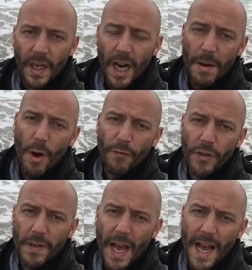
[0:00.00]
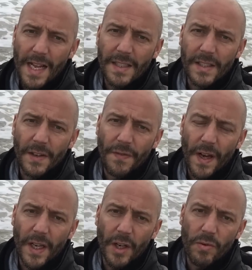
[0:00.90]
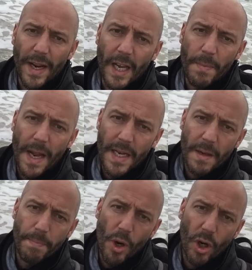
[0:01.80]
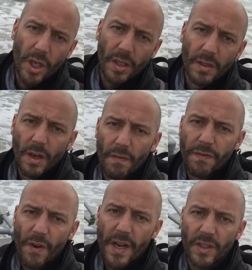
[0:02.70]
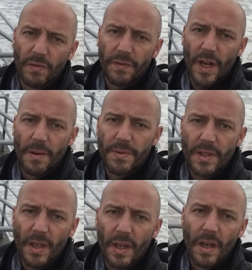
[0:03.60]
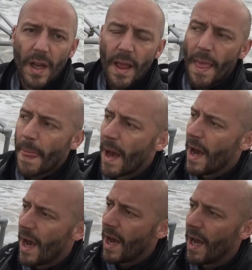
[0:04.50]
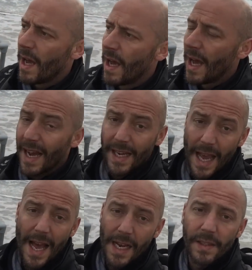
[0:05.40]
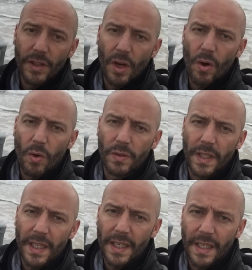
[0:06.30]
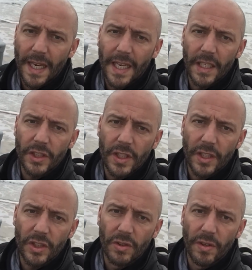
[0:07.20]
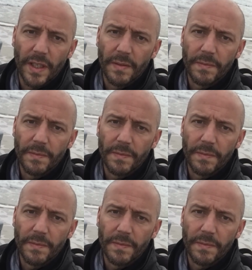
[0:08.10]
I'm often asked if I can recommend a book on phrasal verbs. I can, it's called the English Dictionary.